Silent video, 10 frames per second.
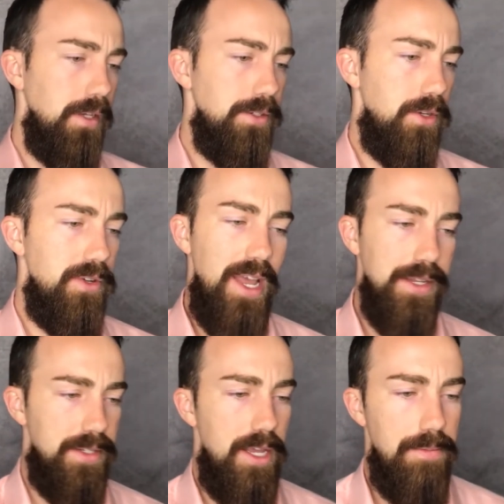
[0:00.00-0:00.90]
So
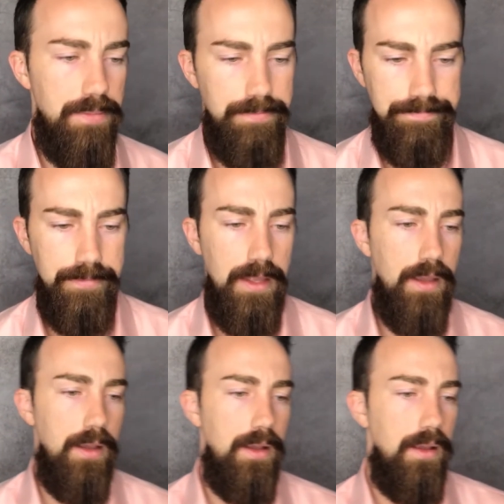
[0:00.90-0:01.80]
next tip,
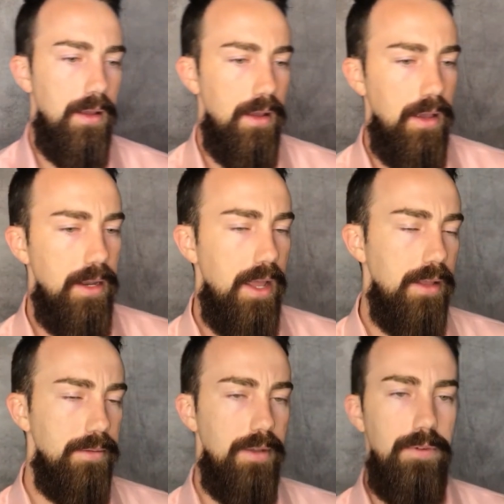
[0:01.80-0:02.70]

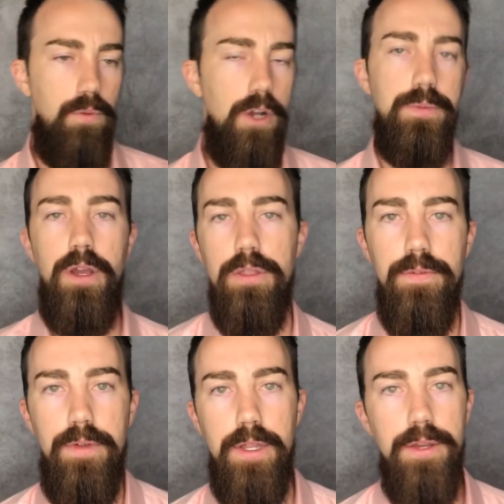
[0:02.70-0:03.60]
and if you watch my other
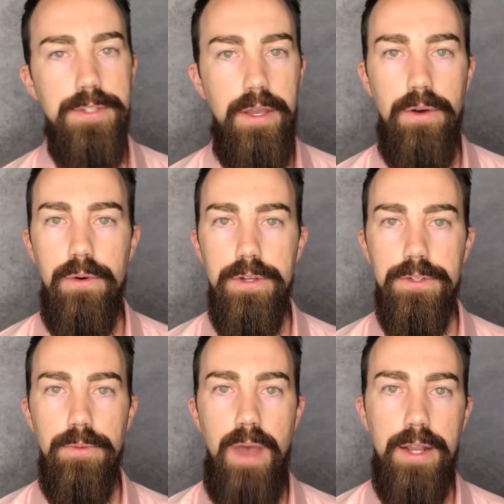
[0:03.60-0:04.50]
videos, I always
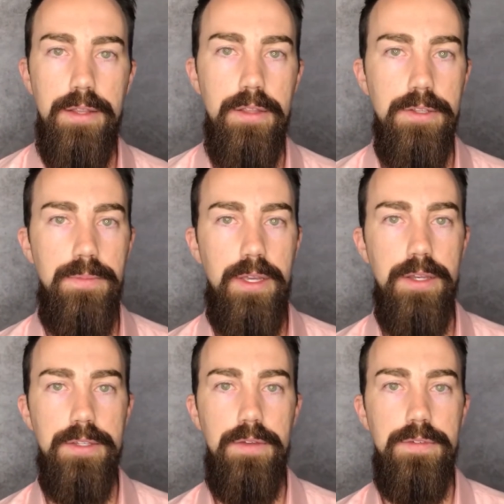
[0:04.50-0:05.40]
go back to this
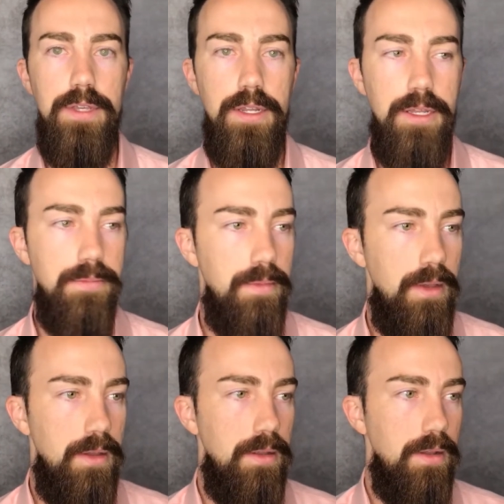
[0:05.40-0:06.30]
because I've seen it,
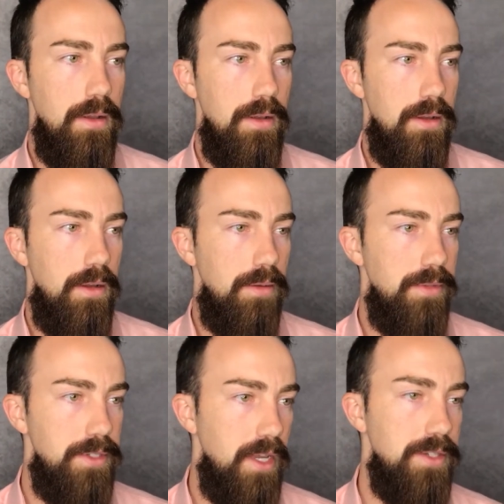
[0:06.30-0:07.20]

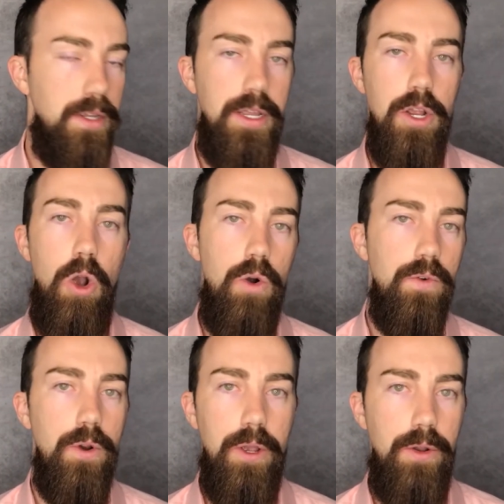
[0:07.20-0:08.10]
mistakes done here
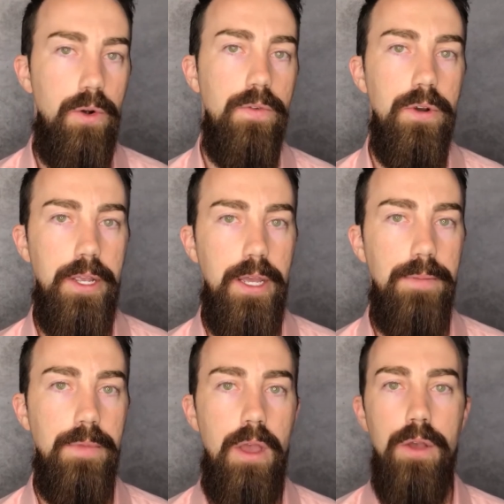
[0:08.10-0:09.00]
over and over
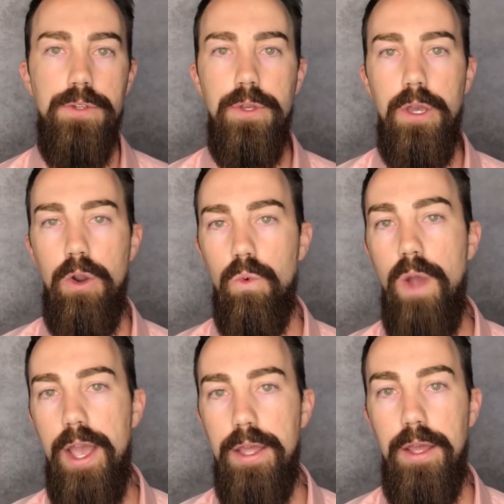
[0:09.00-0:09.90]
again. So you got to
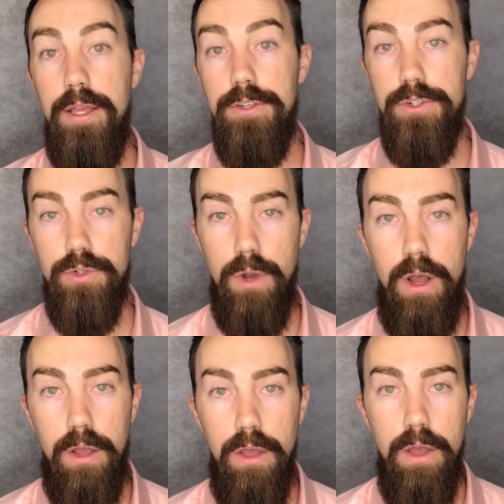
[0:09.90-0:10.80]
write a
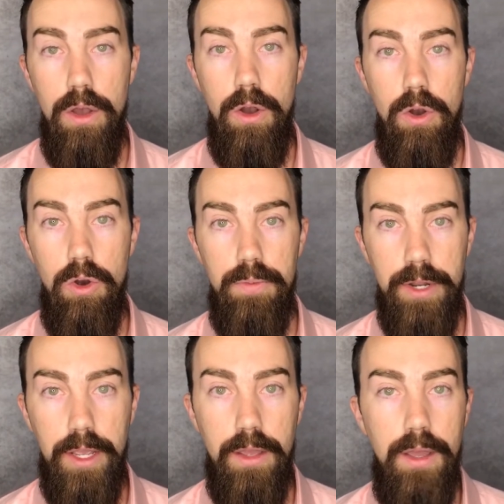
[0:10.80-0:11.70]
strong
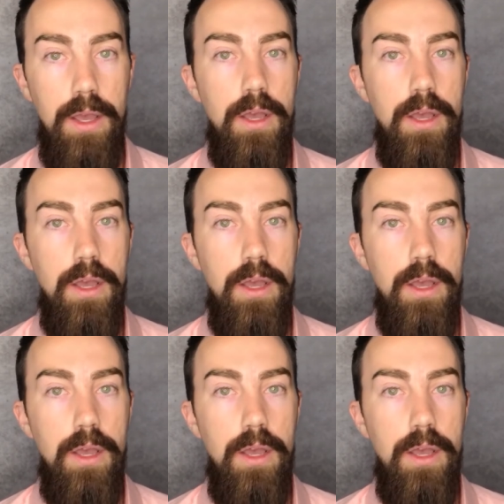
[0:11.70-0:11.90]
opening.